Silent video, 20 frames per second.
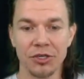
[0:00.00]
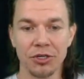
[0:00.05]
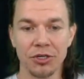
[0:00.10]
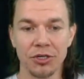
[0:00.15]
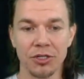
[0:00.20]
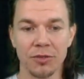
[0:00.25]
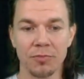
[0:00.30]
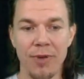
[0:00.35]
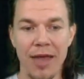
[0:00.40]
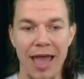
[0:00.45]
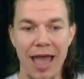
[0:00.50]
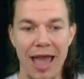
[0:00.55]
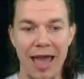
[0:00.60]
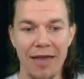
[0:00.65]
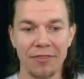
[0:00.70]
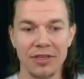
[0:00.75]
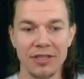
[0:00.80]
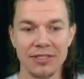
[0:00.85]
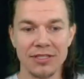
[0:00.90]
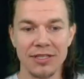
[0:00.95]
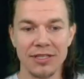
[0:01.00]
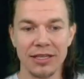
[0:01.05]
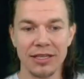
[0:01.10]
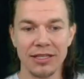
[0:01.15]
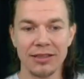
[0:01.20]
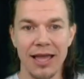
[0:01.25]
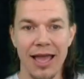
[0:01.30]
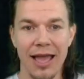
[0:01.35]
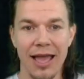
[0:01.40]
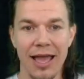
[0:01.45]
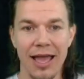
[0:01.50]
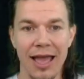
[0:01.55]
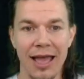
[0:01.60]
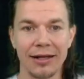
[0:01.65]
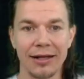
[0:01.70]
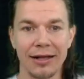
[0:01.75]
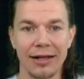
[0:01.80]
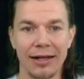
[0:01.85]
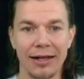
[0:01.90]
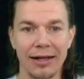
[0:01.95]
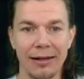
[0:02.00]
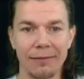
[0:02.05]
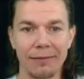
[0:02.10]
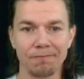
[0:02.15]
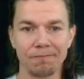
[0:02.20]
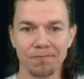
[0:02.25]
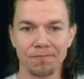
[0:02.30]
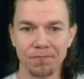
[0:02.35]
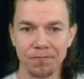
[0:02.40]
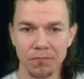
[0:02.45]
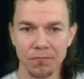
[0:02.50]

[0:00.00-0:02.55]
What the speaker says: good, bad, things like that.